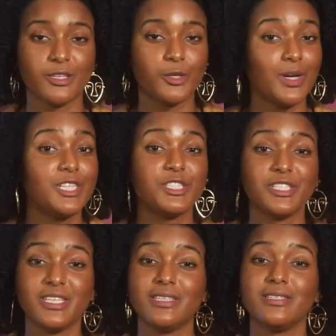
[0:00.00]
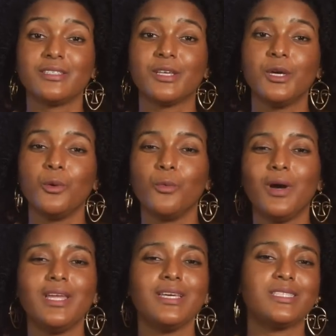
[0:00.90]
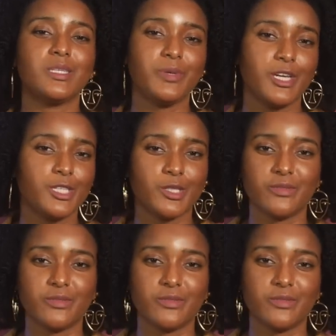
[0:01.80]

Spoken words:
question is, what is the picture